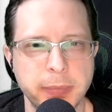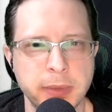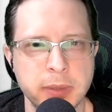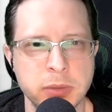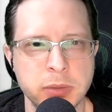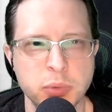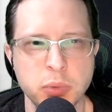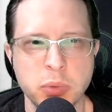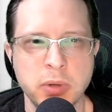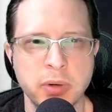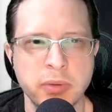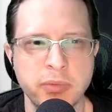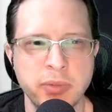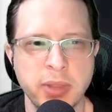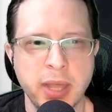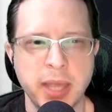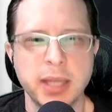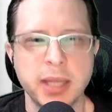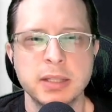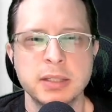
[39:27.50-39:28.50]
sort of
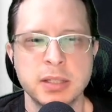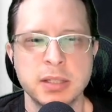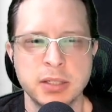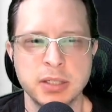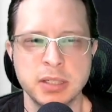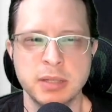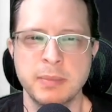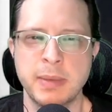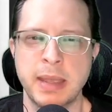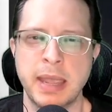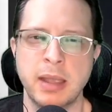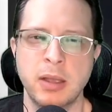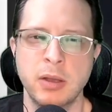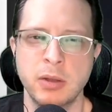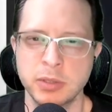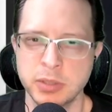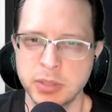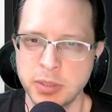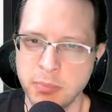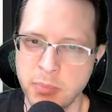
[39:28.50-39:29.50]
like touching back
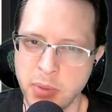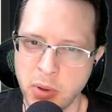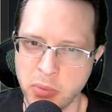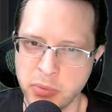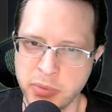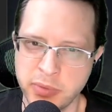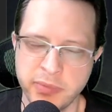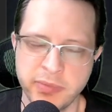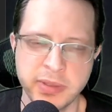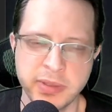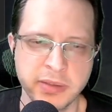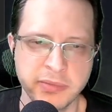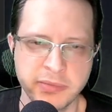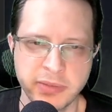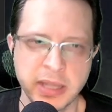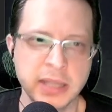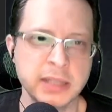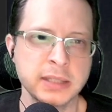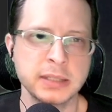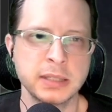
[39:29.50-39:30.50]
onto both of the
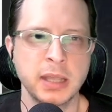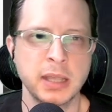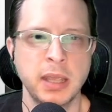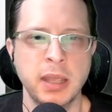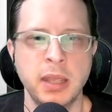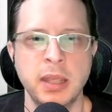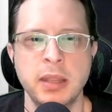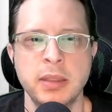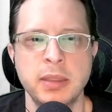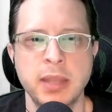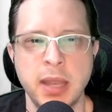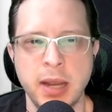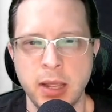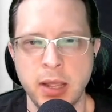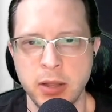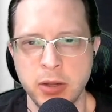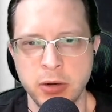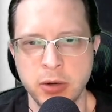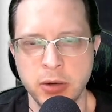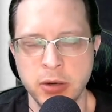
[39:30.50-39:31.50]
events that
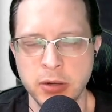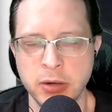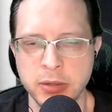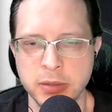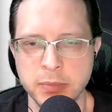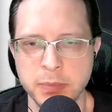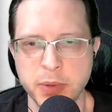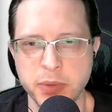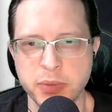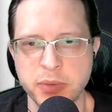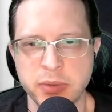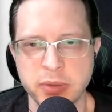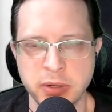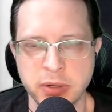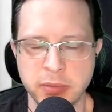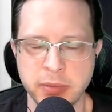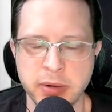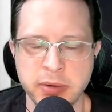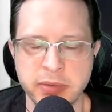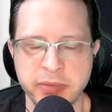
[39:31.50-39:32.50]
occurred, both of the
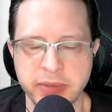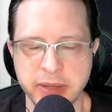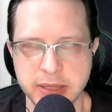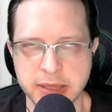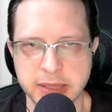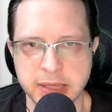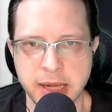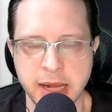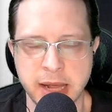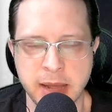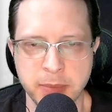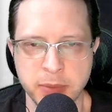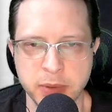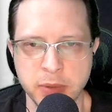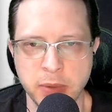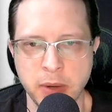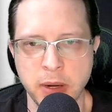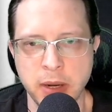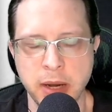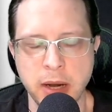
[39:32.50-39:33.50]
career events that happened
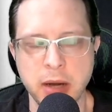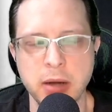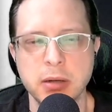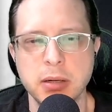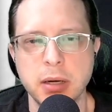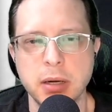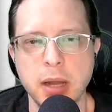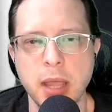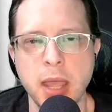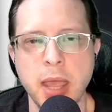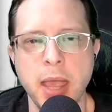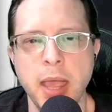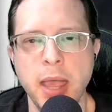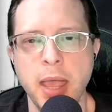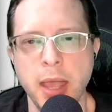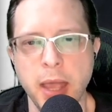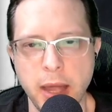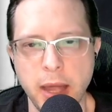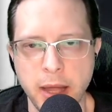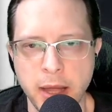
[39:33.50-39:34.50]
to our character.
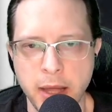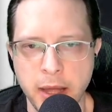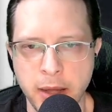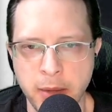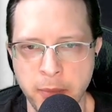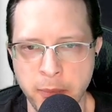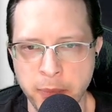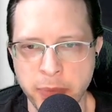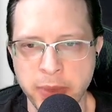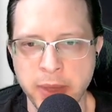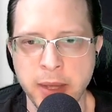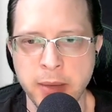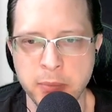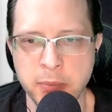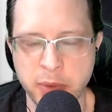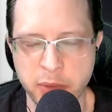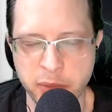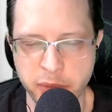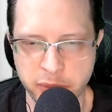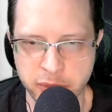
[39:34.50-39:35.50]

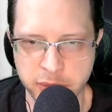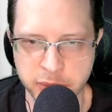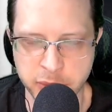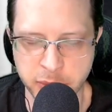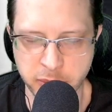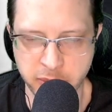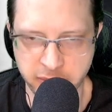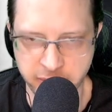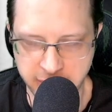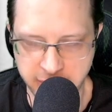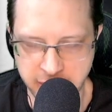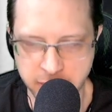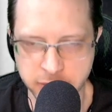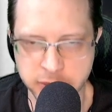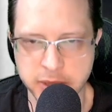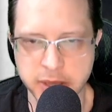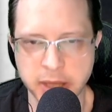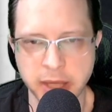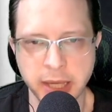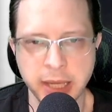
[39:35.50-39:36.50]
Both the sort of
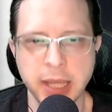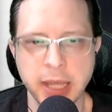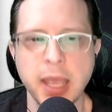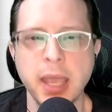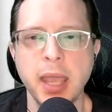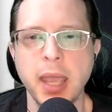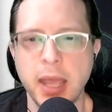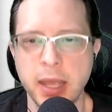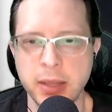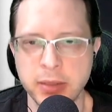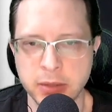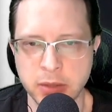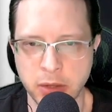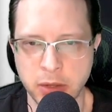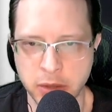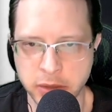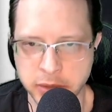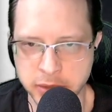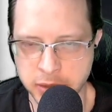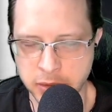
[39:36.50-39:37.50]
counseling and then
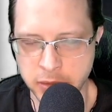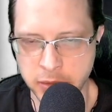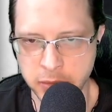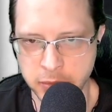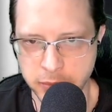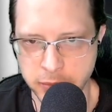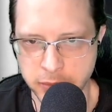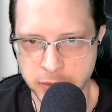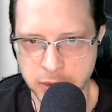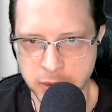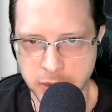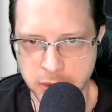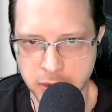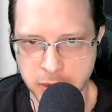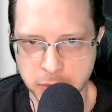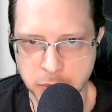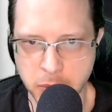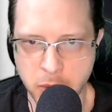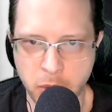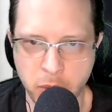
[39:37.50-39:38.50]
also the
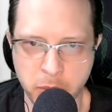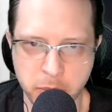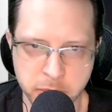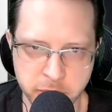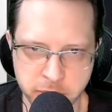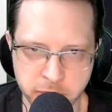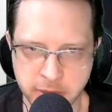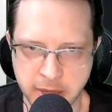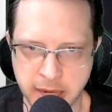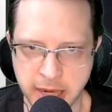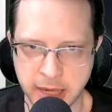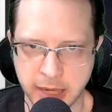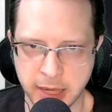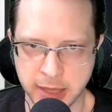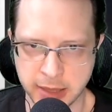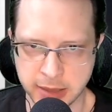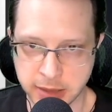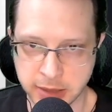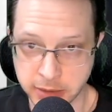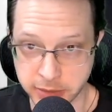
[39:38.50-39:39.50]
whole betraying
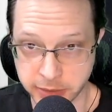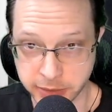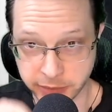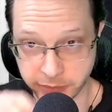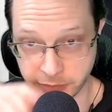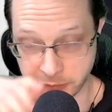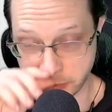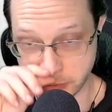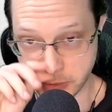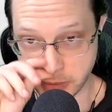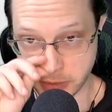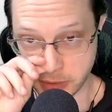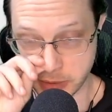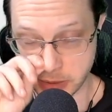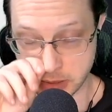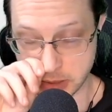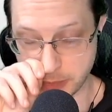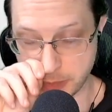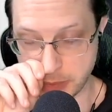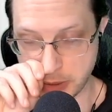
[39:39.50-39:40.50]
ideals for the
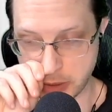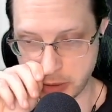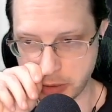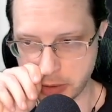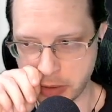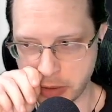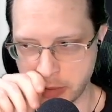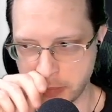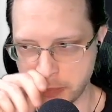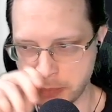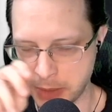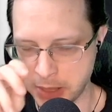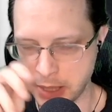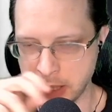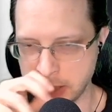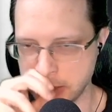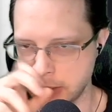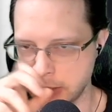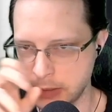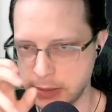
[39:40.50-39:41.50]
superior
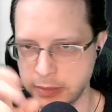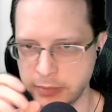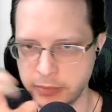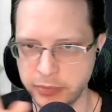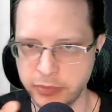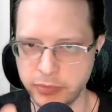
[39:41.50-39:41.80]
because of,